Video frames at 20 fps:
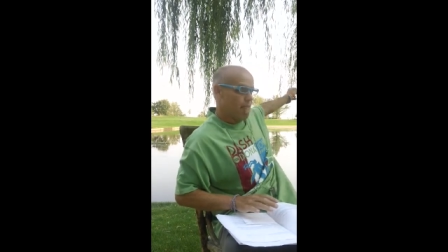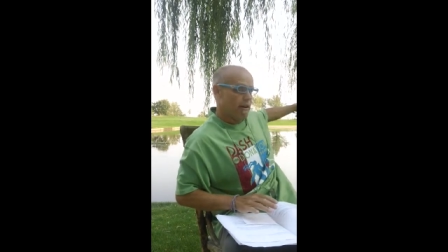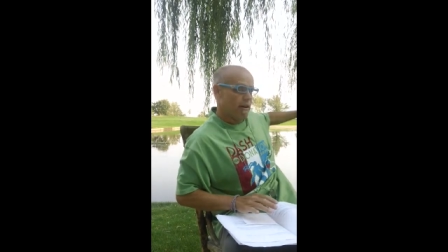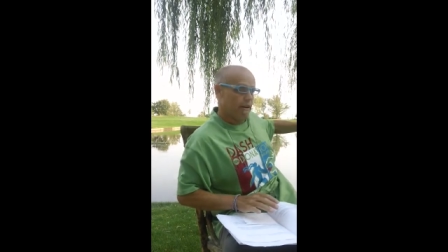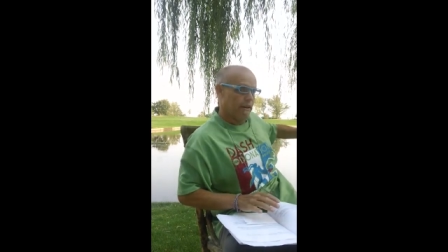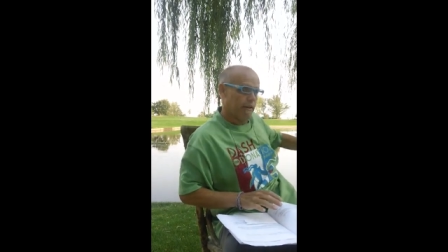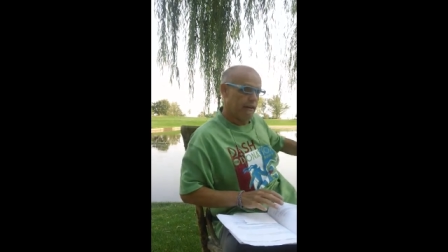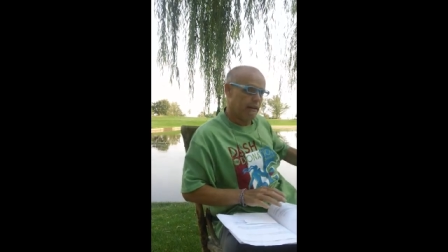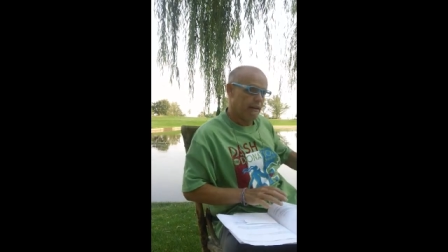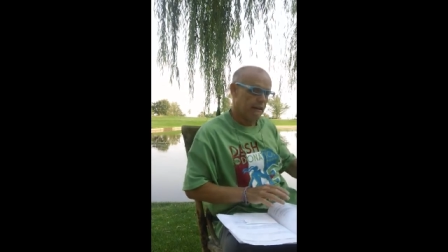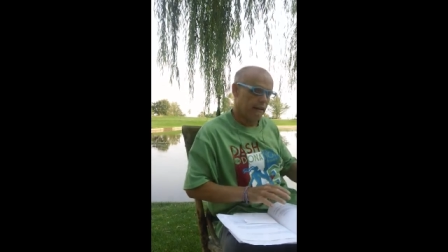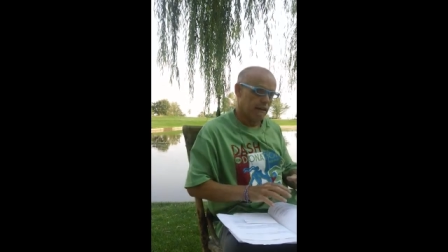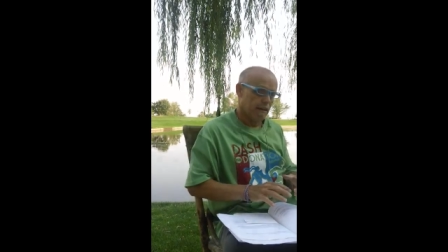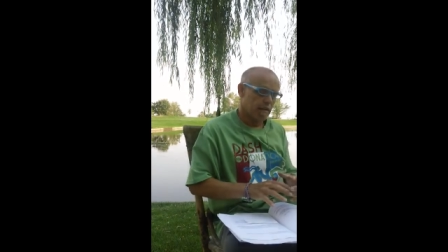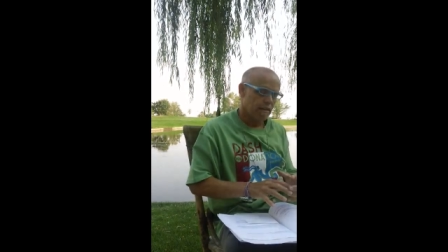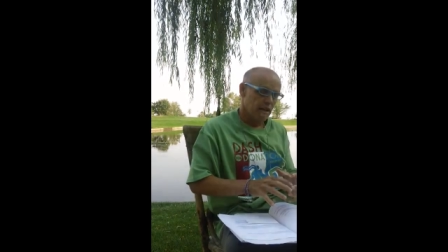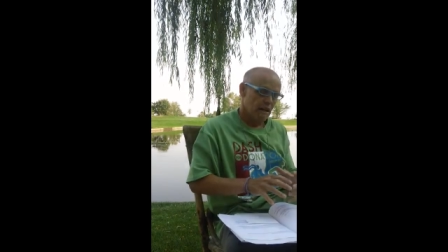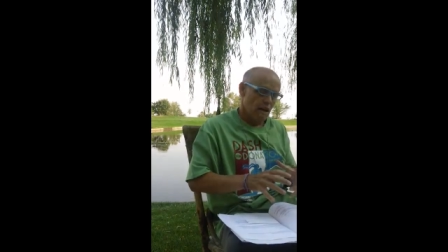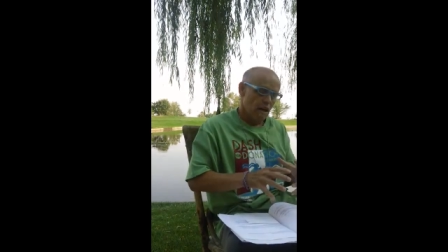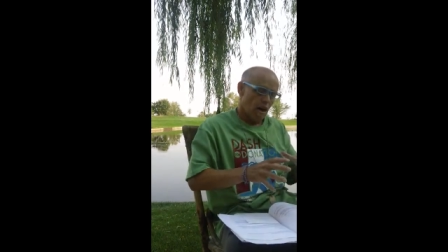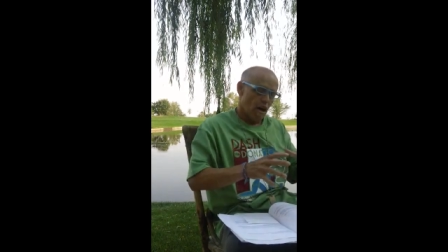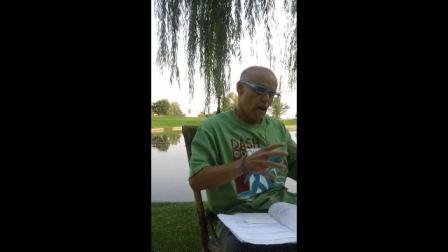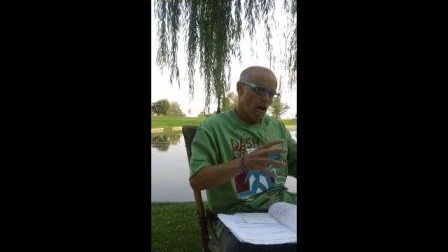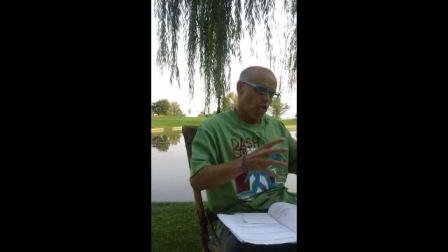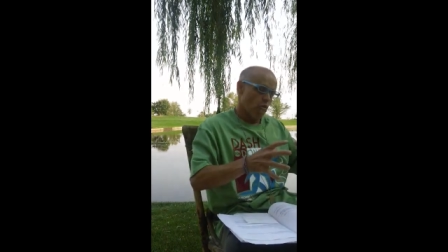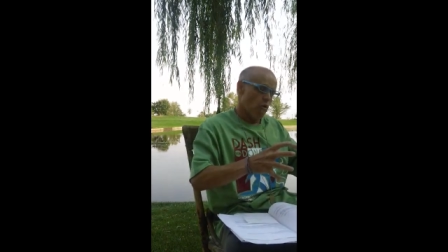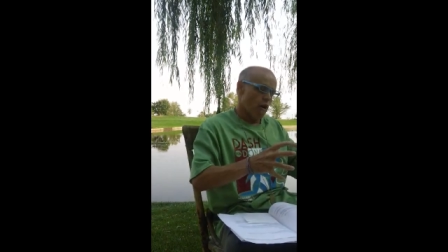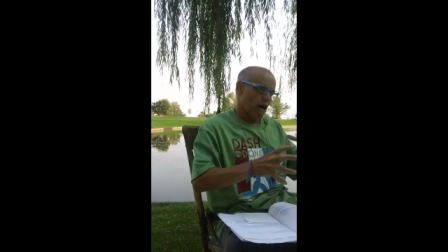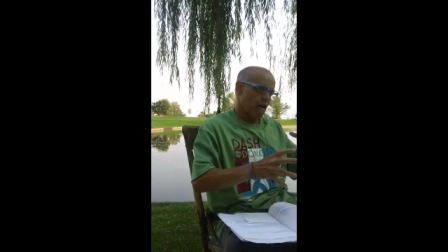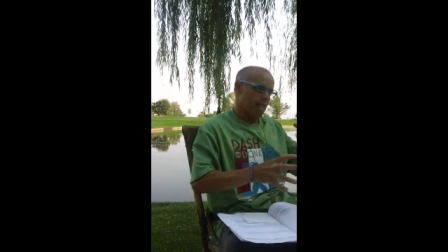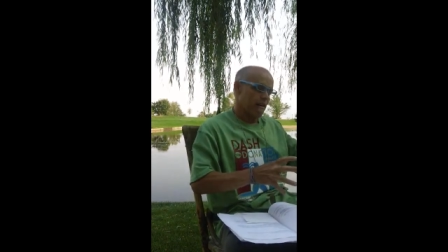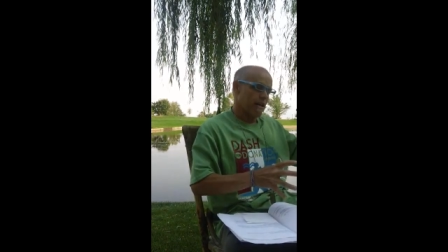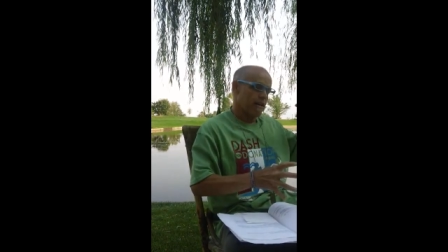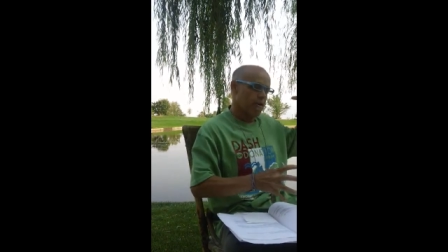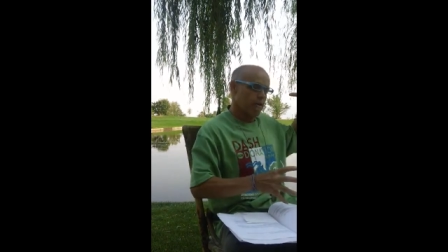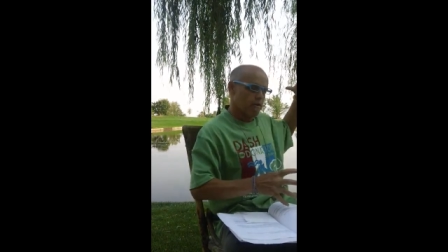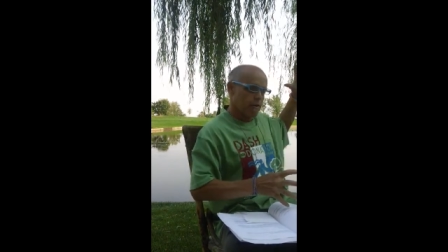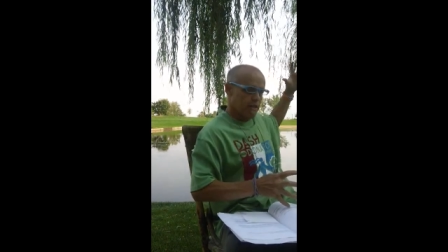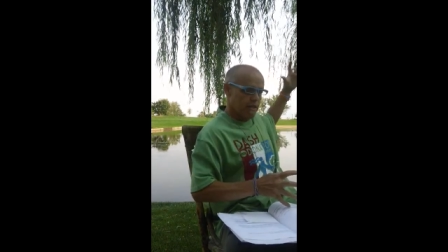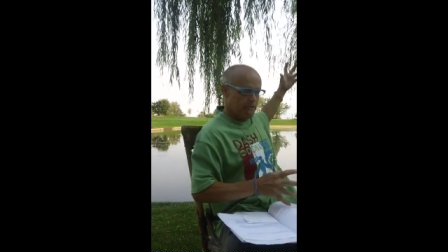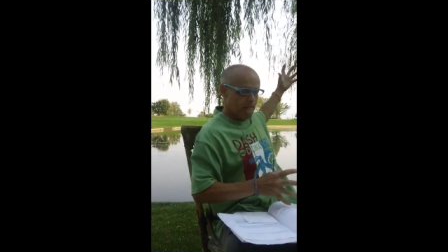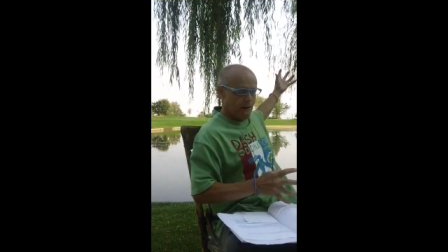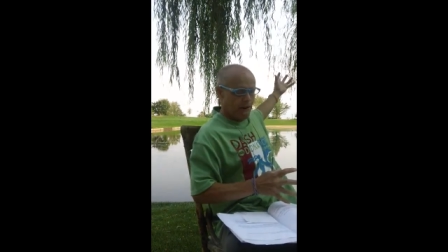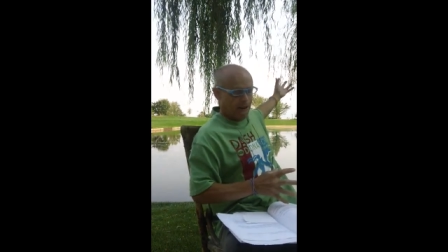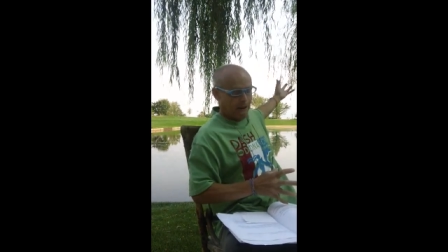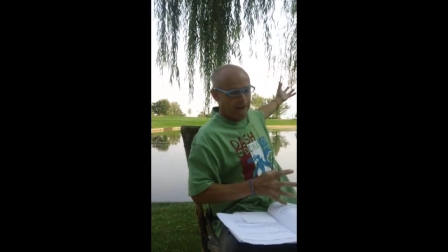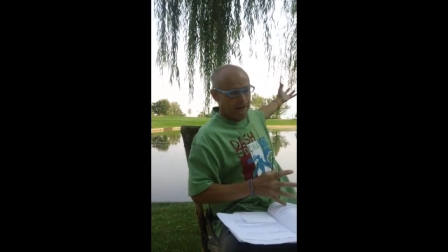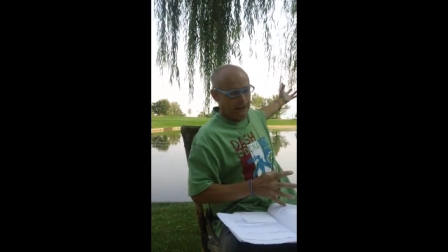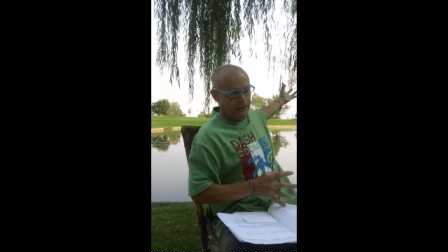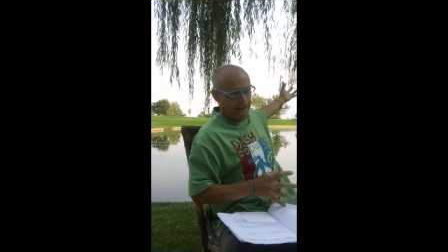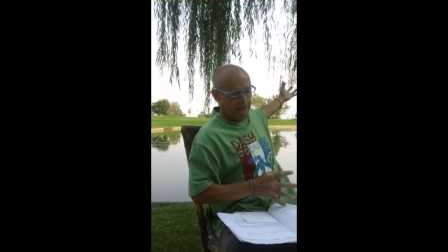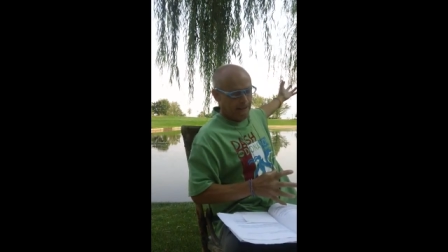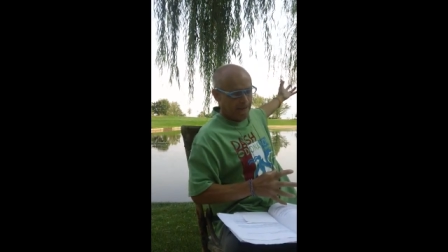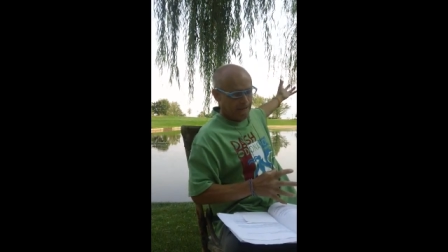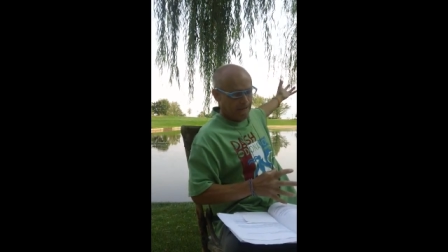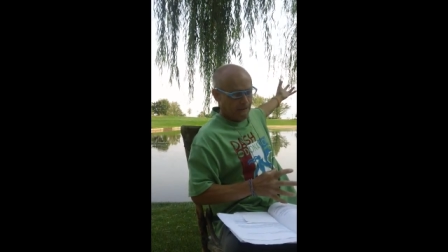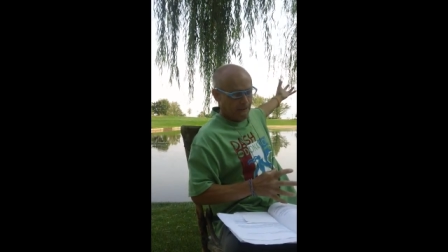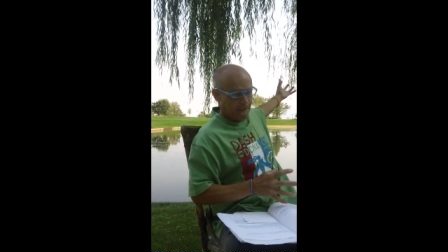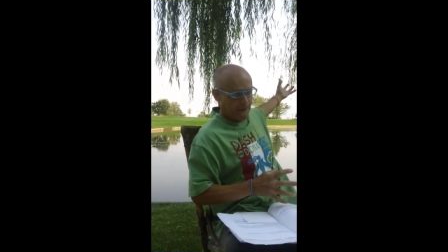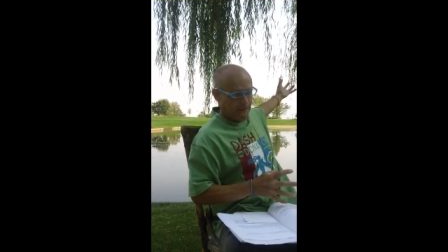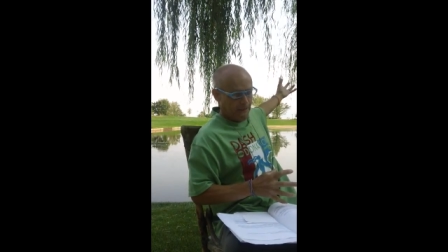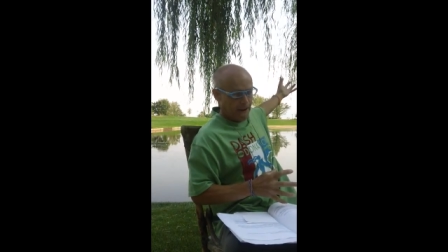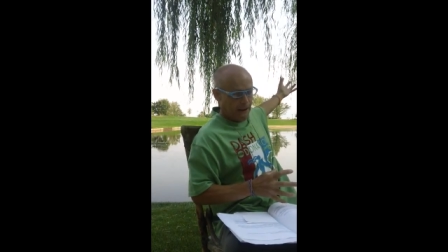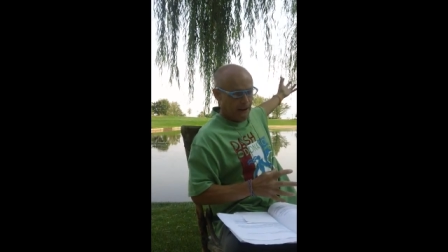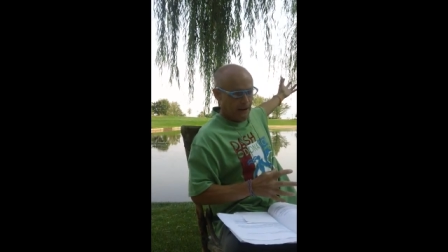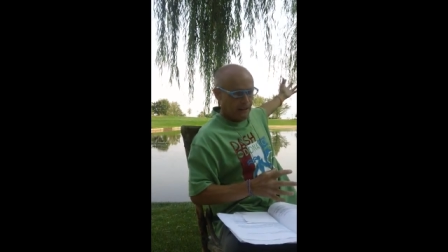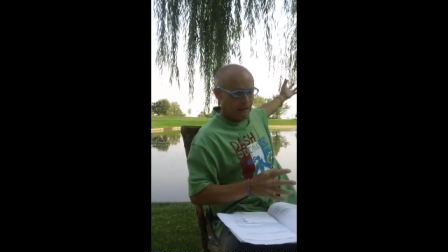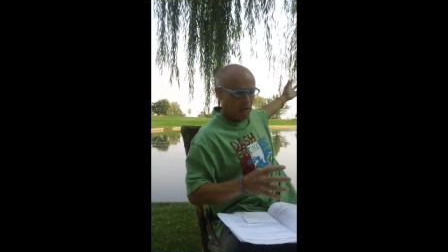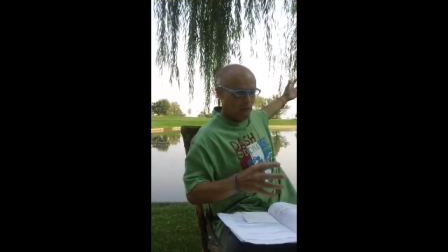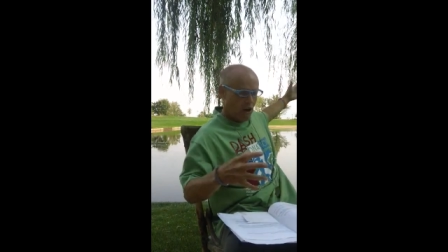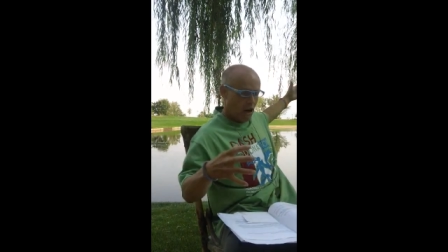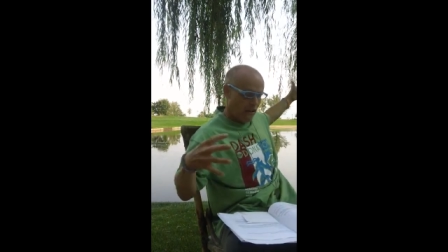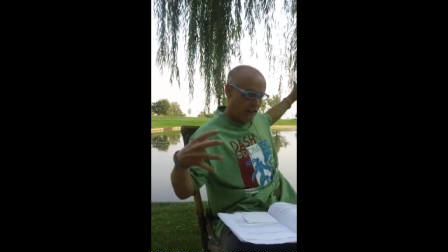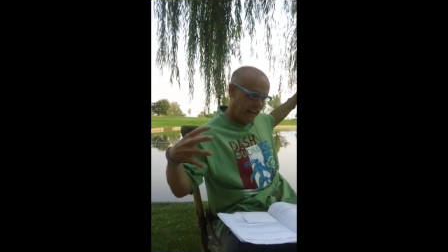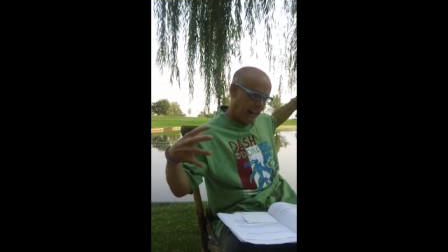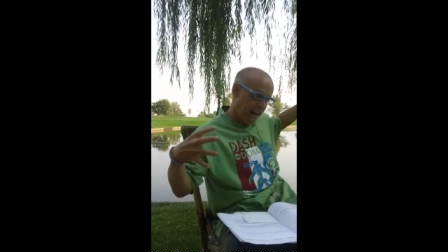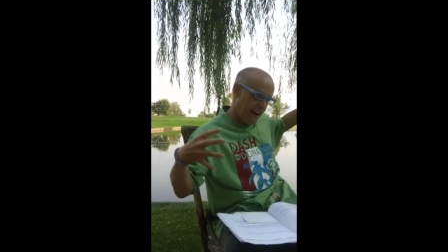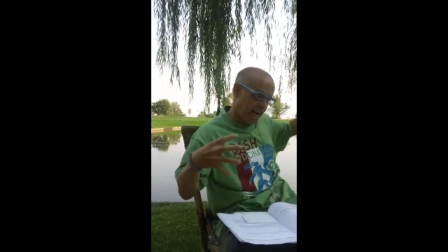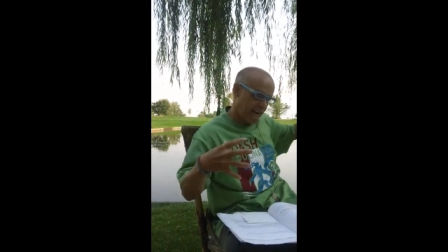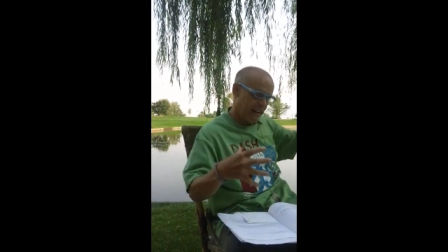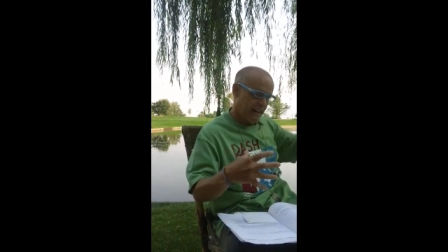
here on the hill. All the wannabe coolies migrated to North Ogden. Well, all the county